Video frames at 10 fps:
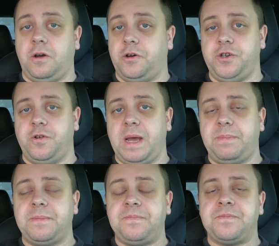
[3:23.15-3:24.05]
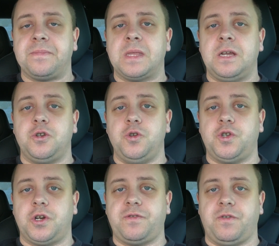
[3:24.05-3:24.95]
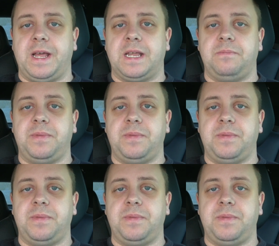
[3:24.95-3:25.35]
audio app to search for that.